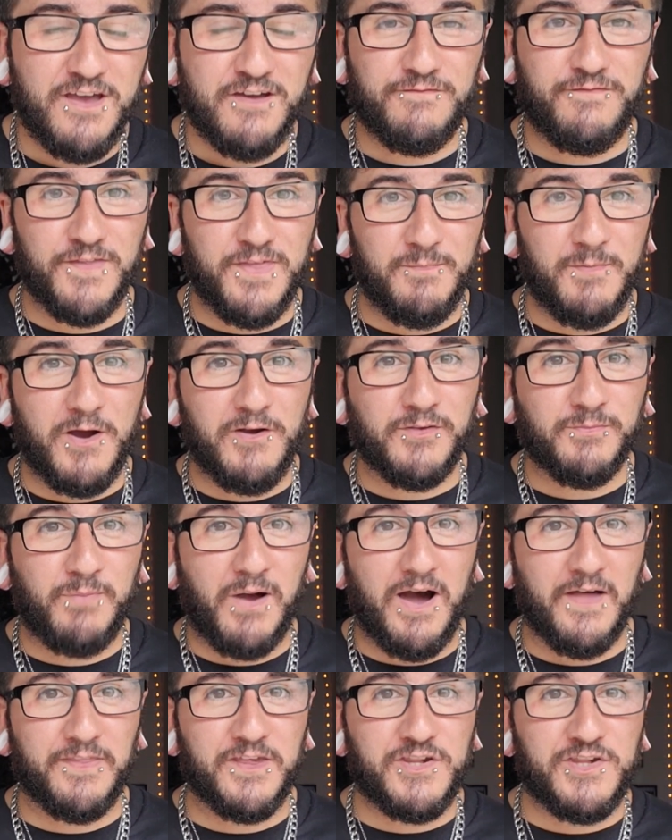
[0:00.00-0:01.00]
For the most
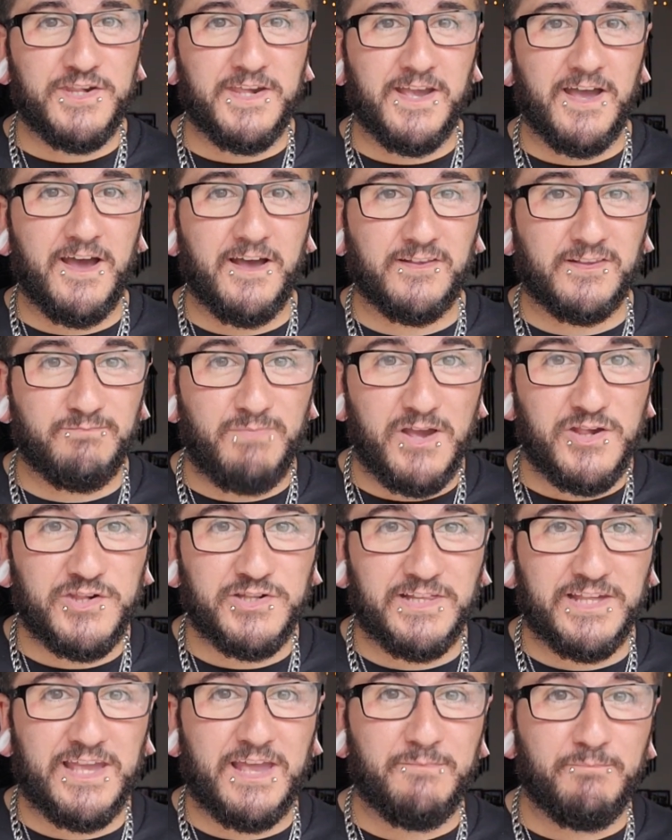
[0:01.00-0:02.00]
part this year,
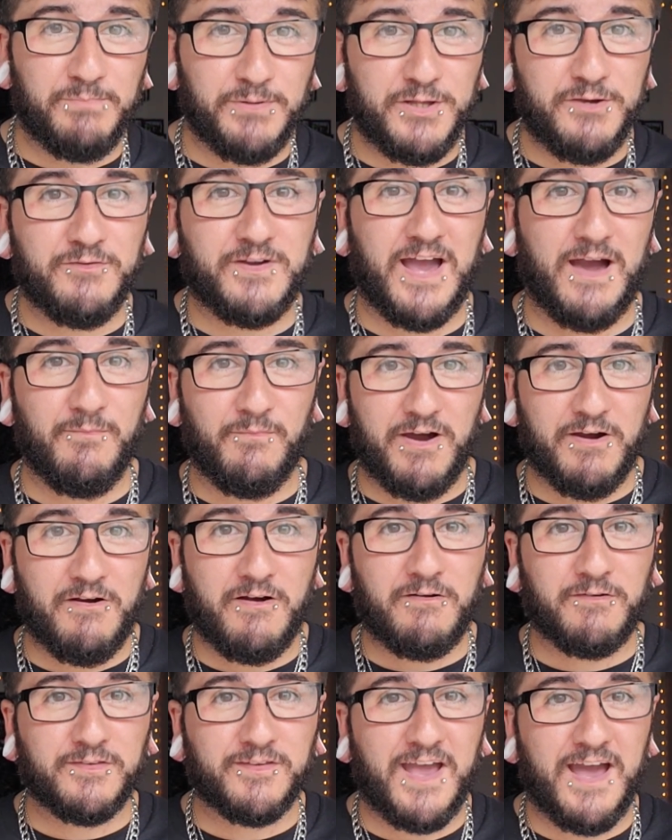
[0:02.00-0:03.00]
especially in Blue Camp where
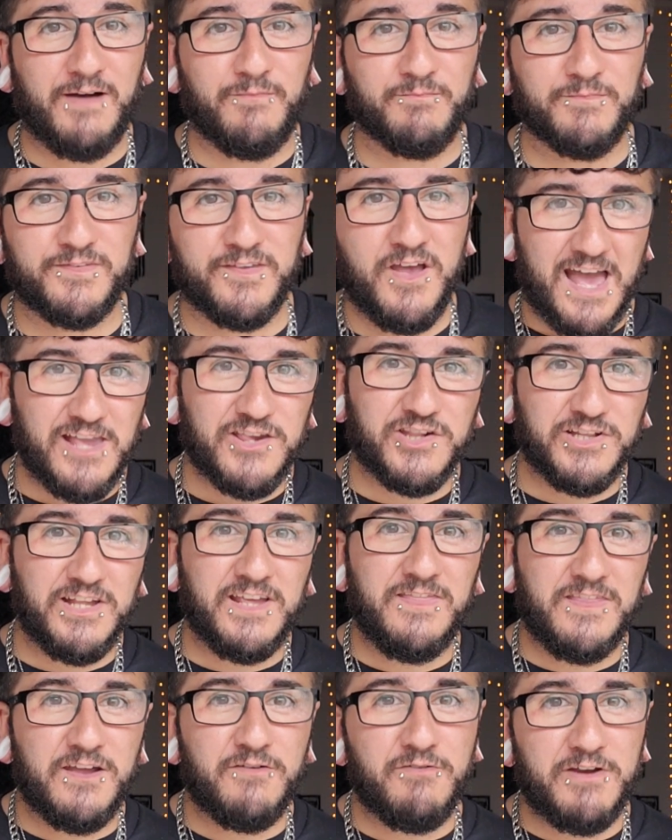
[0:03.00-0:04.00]
I was camped, actually
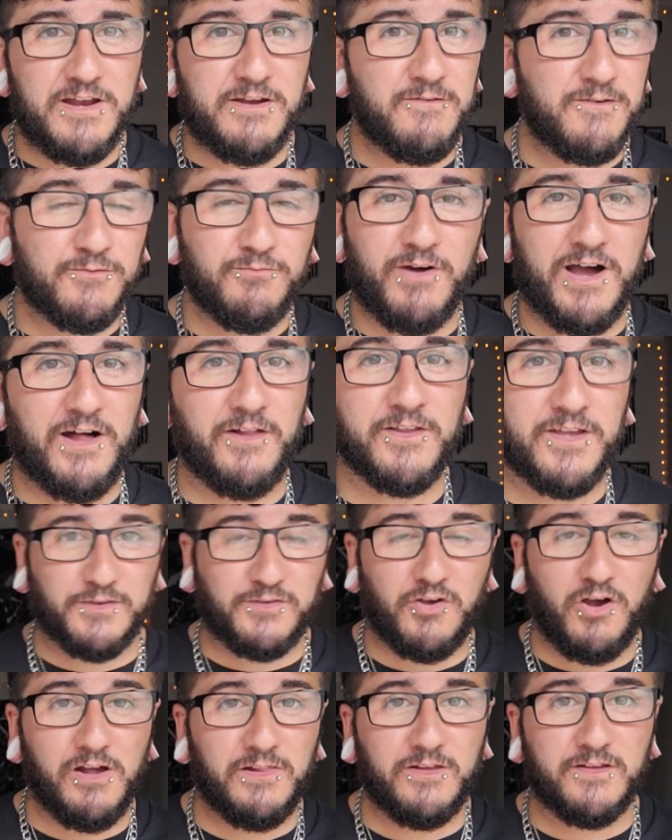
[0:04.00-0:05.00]
in the arena as well. The
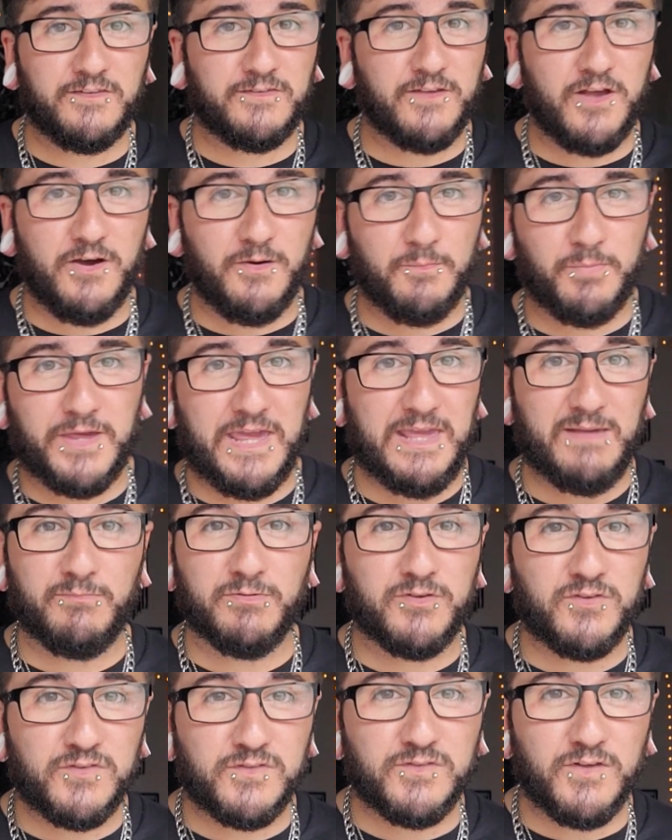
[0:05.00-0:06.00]
toilet's upkeep
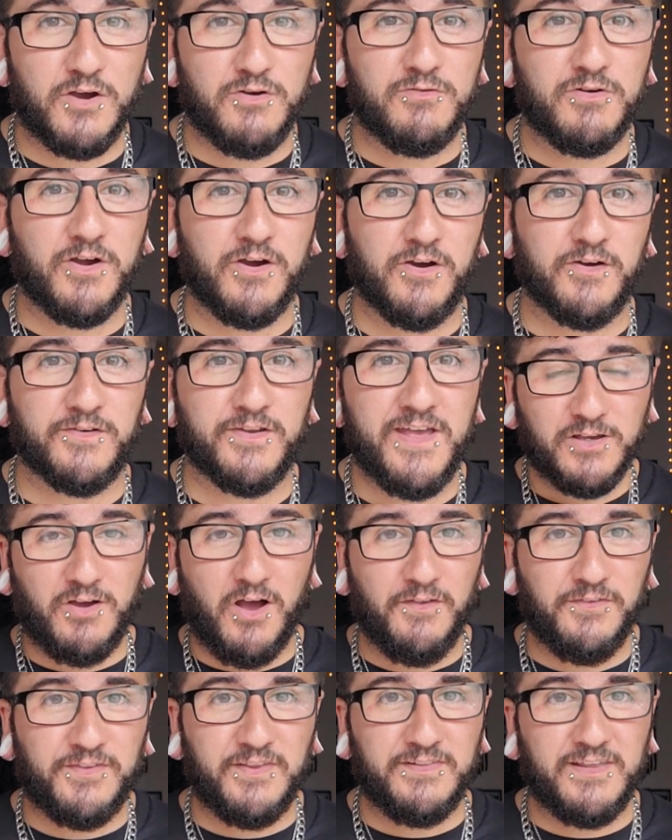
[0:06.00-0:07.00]
was so good.
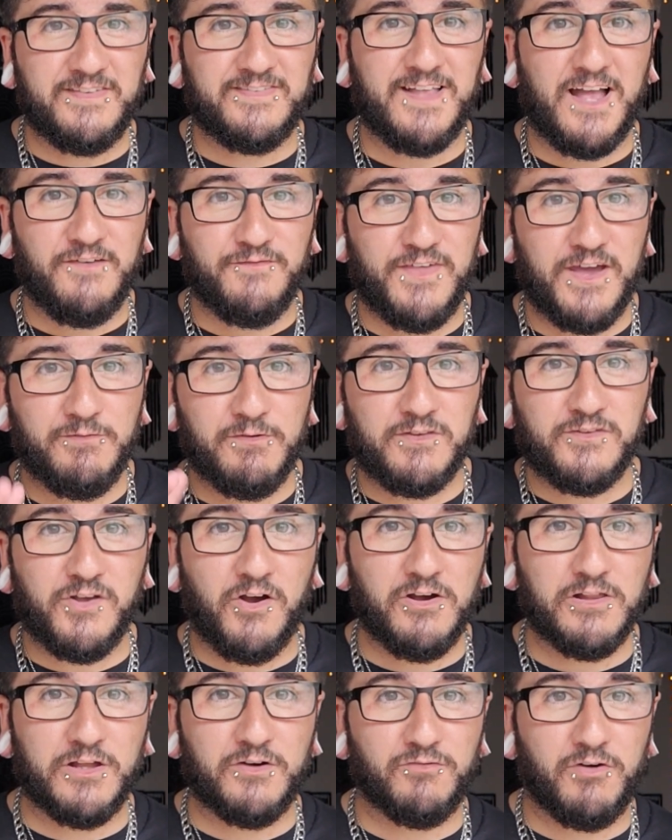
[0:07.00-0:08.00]
Constantly staffed there with
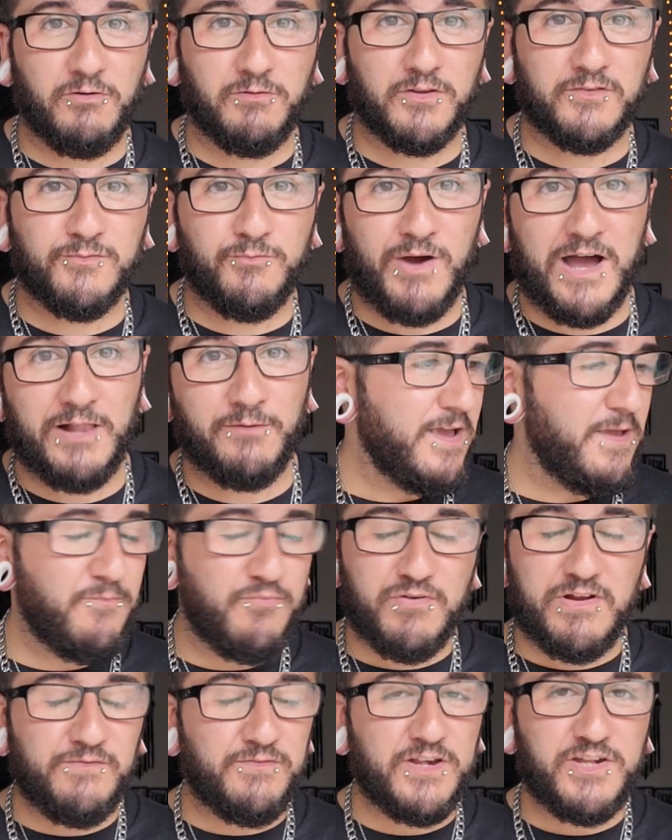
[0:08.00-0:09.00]
toilet roll as well. In
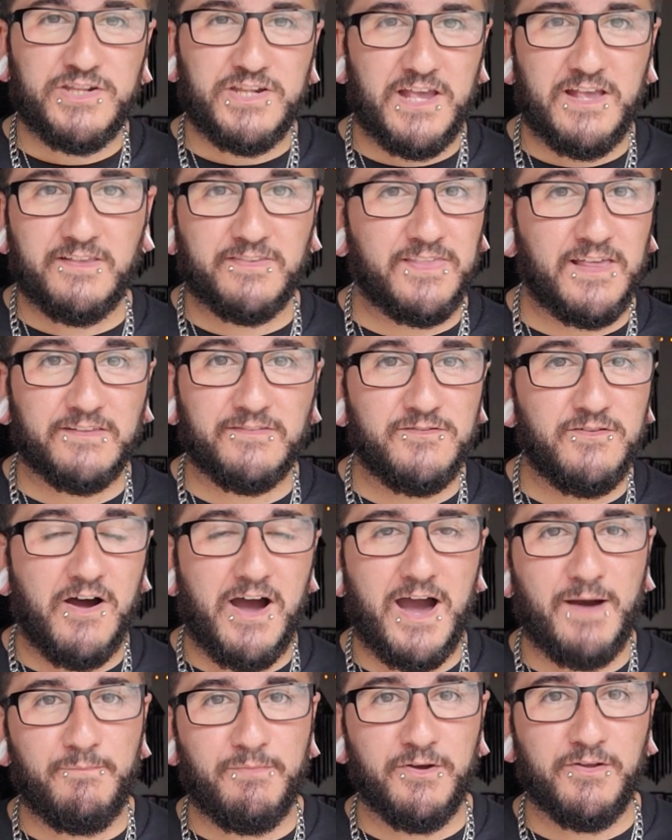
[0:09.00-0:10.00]
previous years, that's not
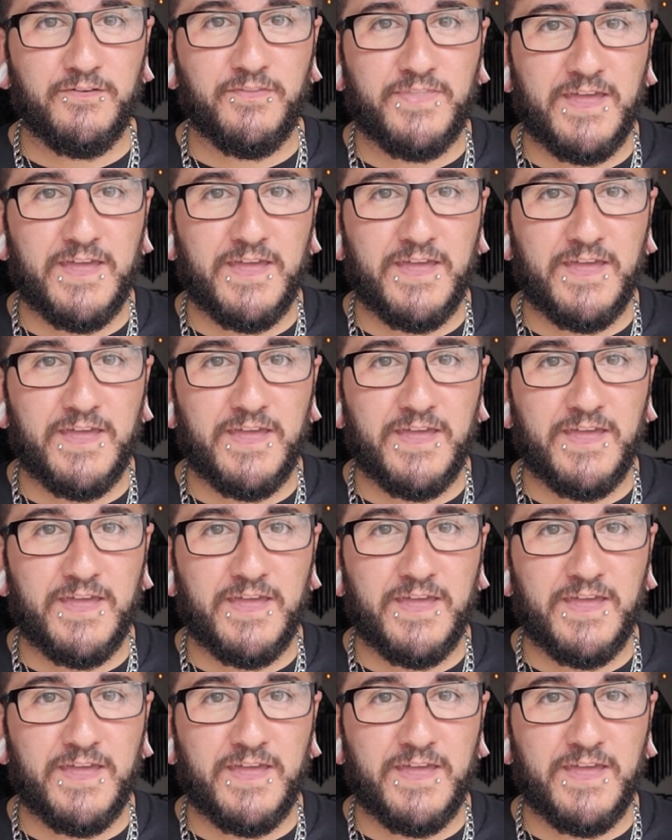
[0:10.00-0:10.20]
happened.